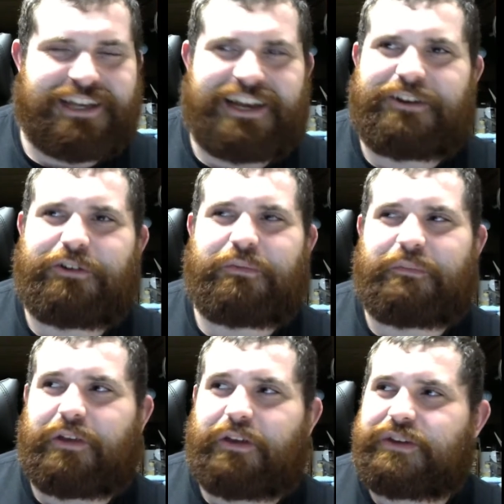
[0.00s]
I don't
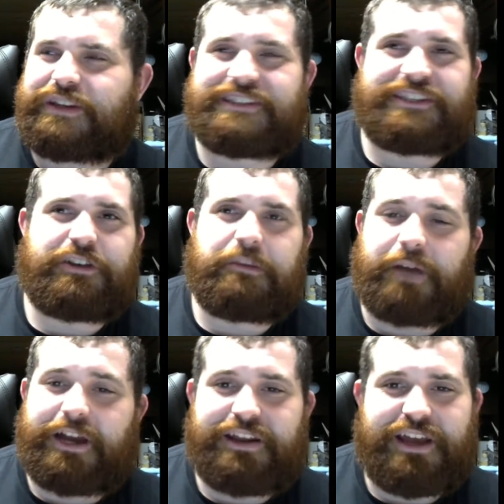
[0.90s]
necessarily
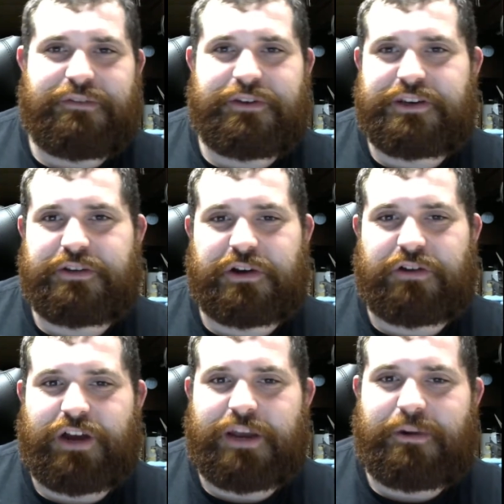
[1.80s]
mind having to deal with
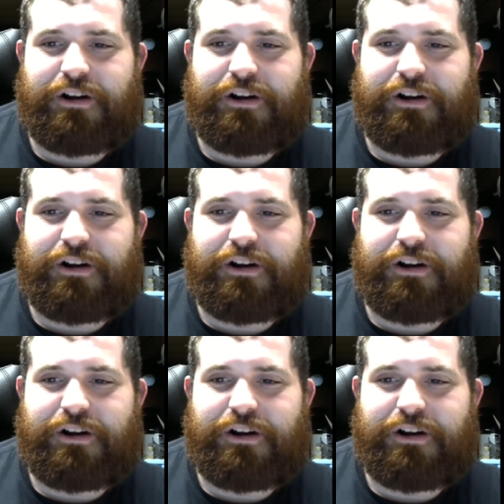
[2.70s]
Grimer.